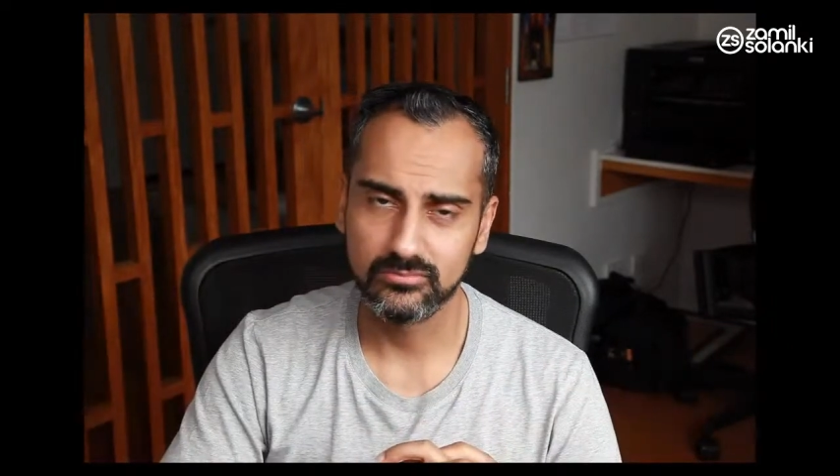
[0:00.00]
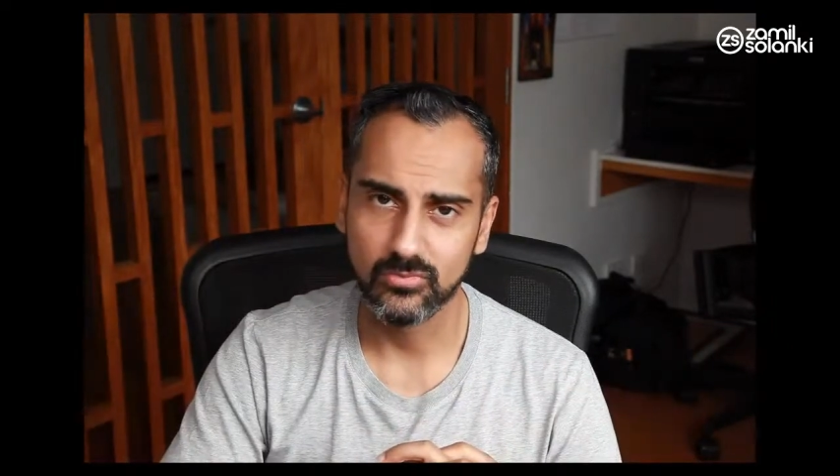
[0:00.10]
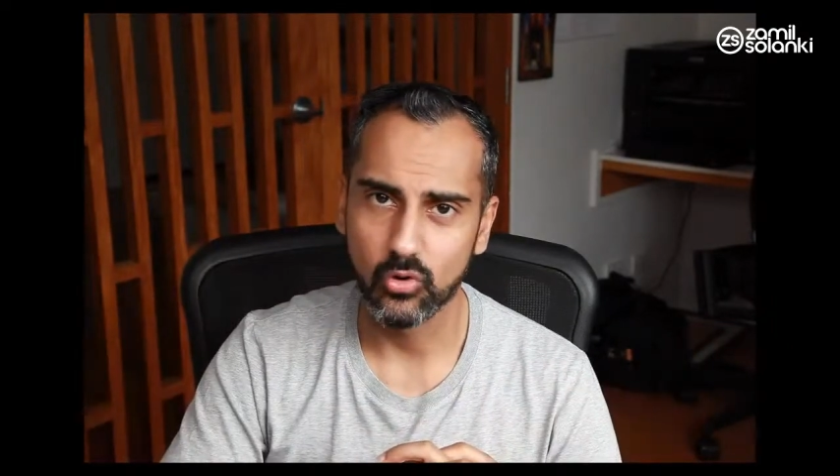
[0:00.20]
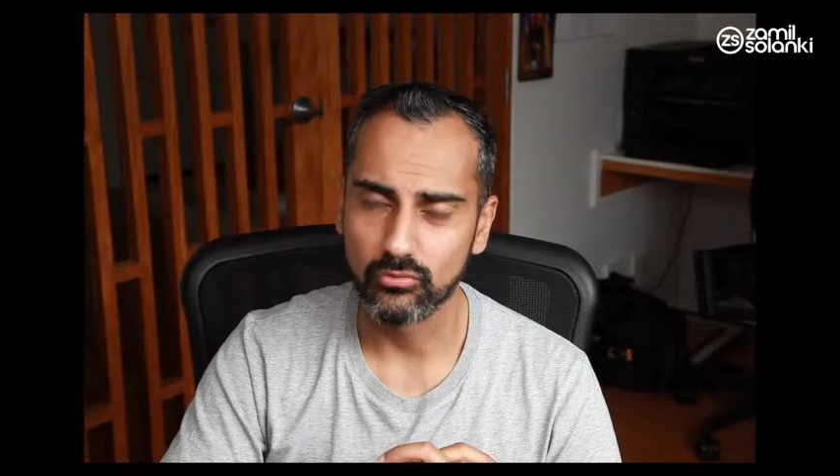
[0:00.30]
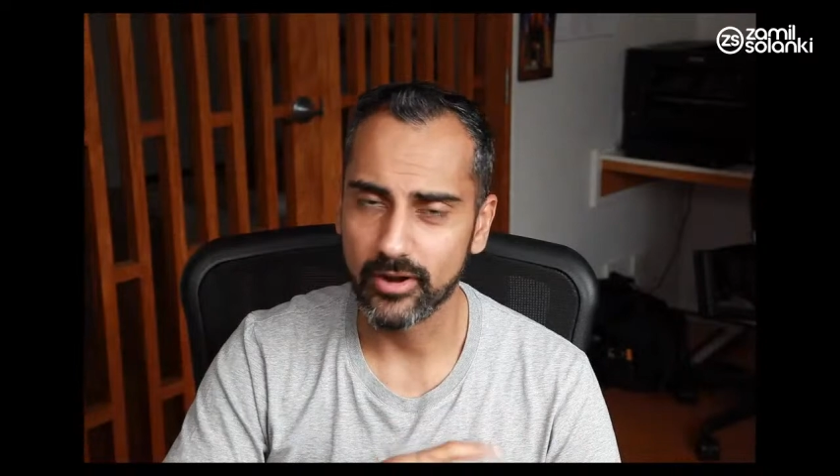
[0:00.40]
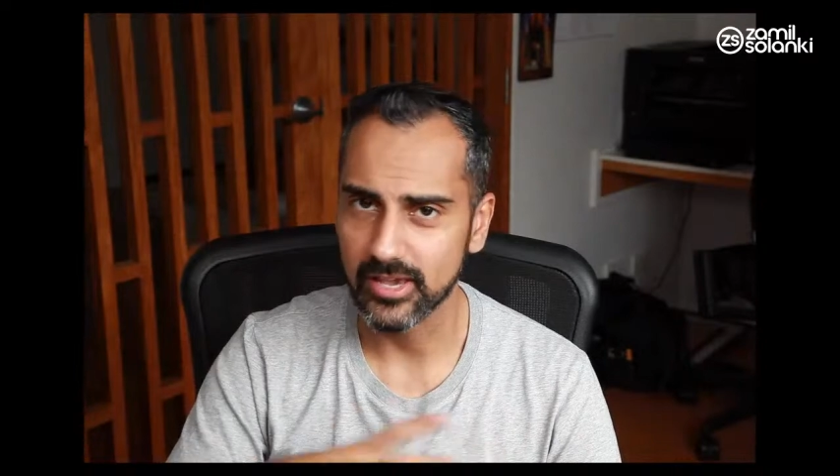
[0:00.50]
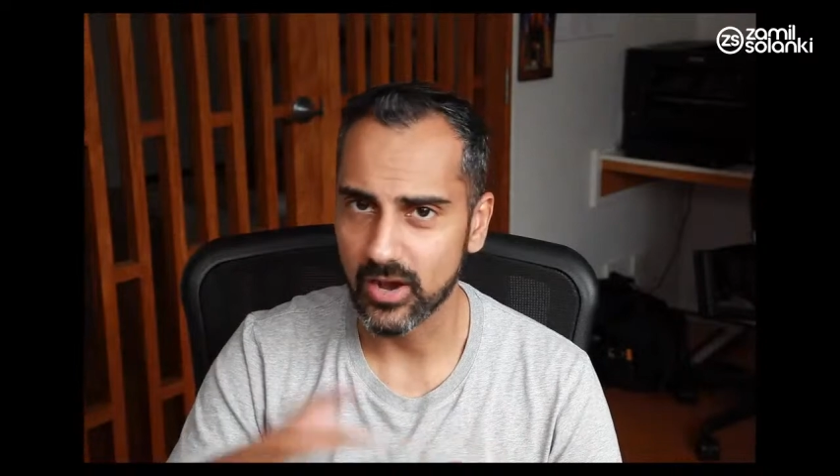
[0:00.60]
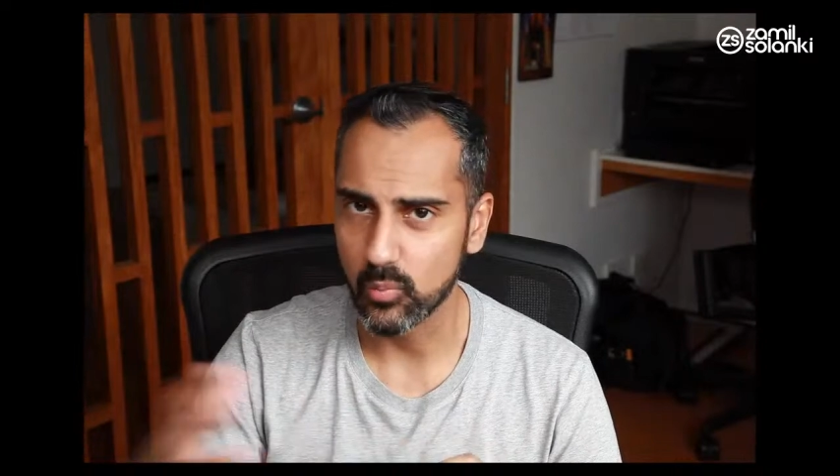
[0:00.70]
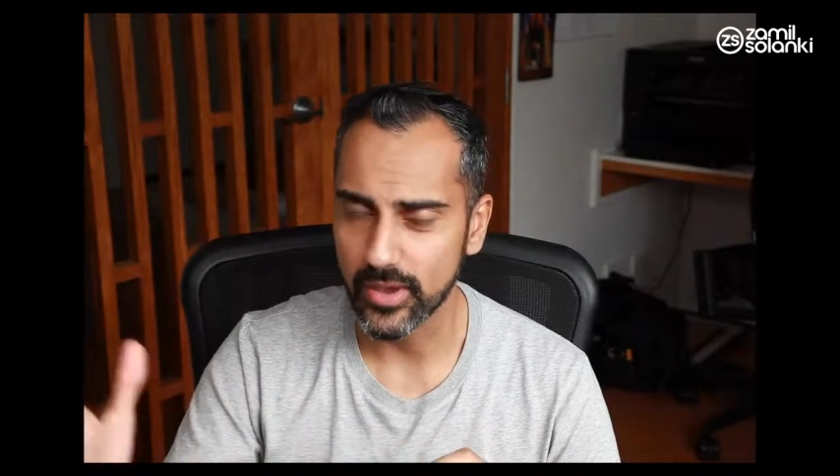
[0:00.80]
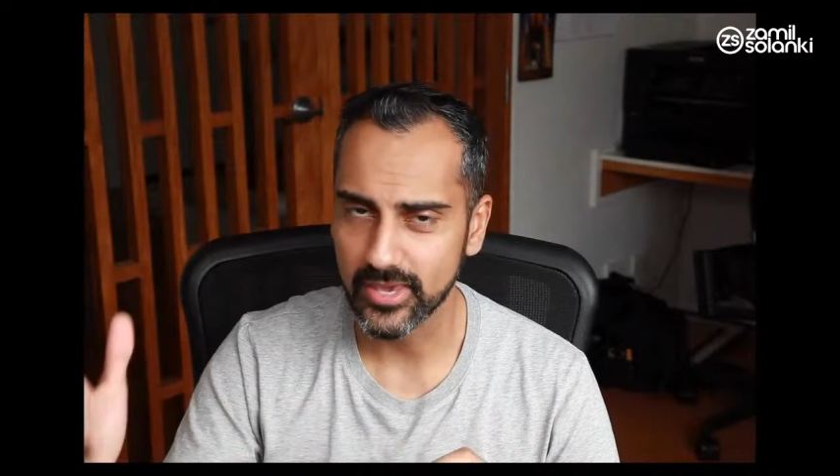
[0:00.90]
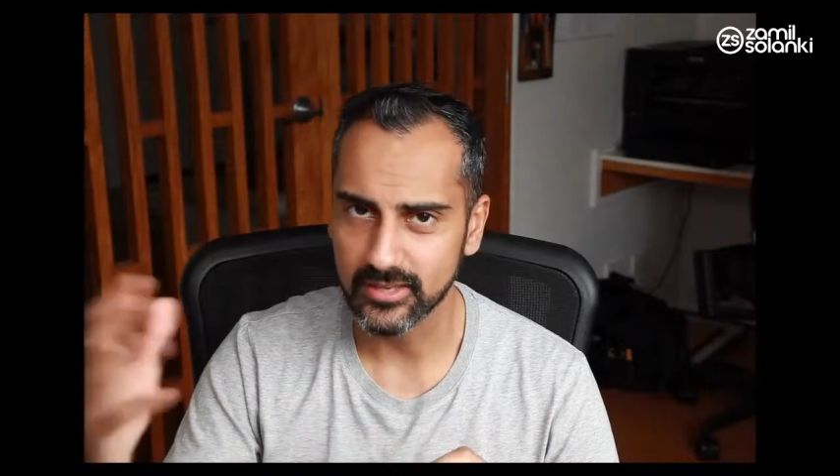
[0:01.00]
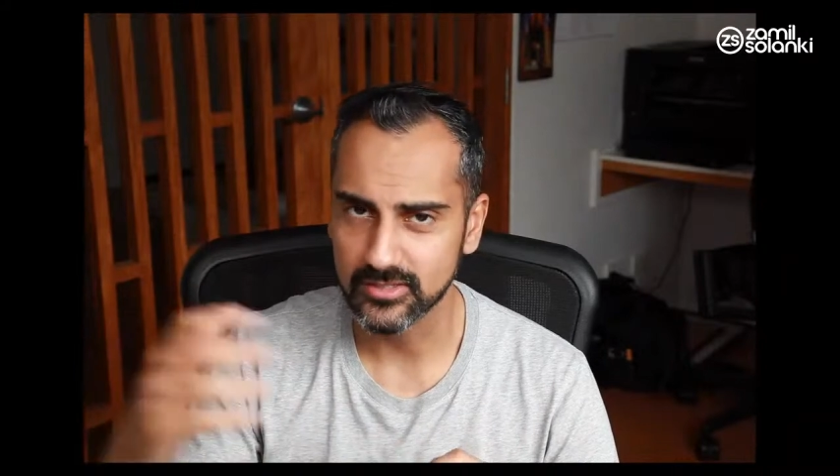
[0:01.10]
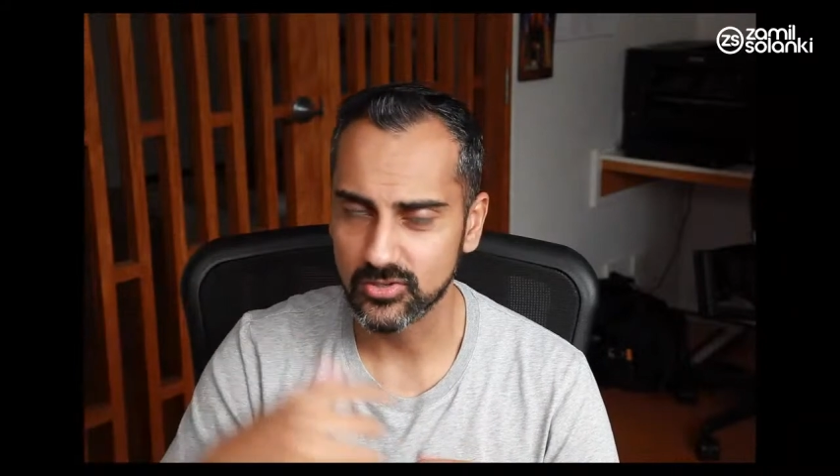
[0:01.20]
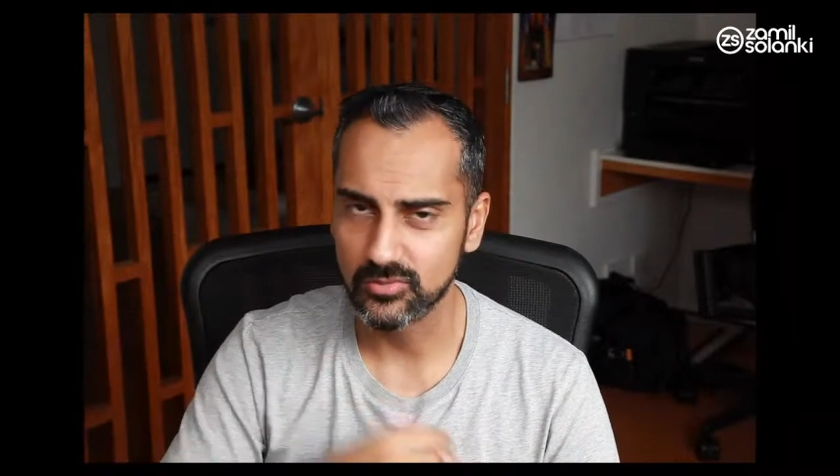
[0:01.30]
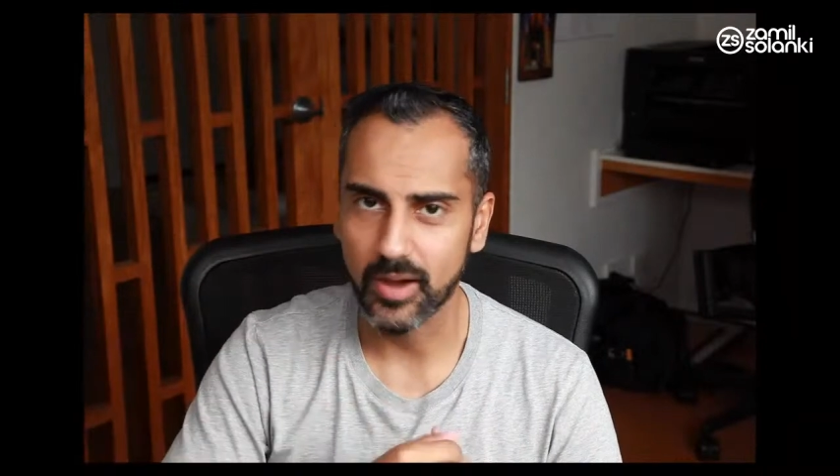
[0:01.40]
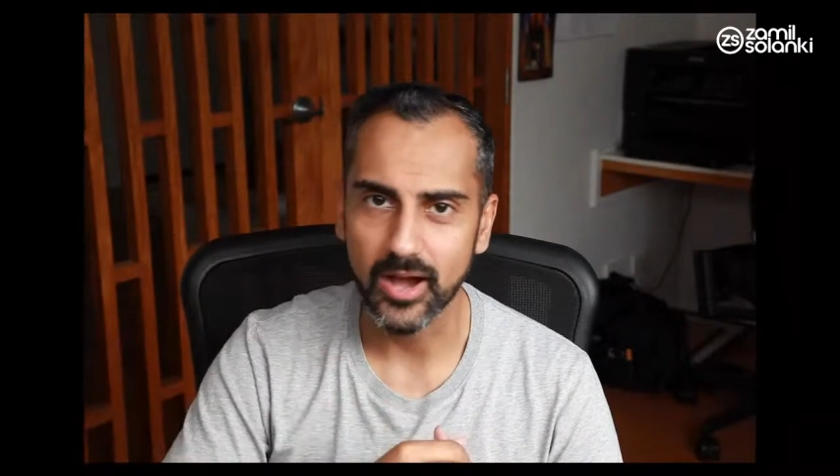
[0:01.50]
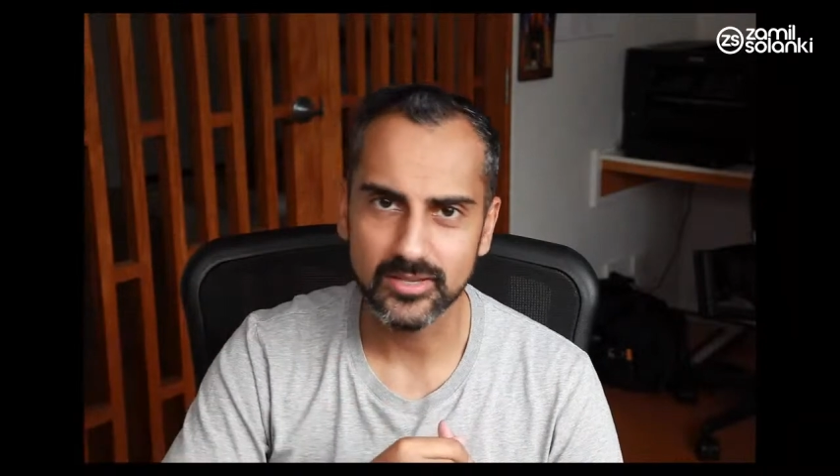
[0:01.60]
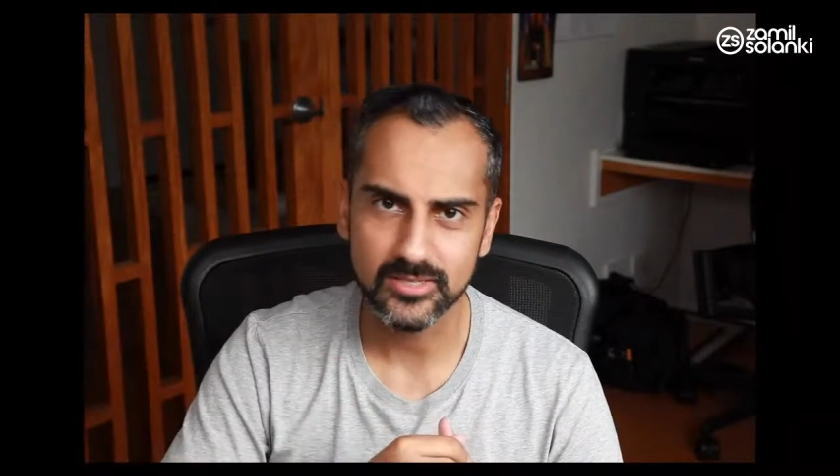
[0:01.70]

already past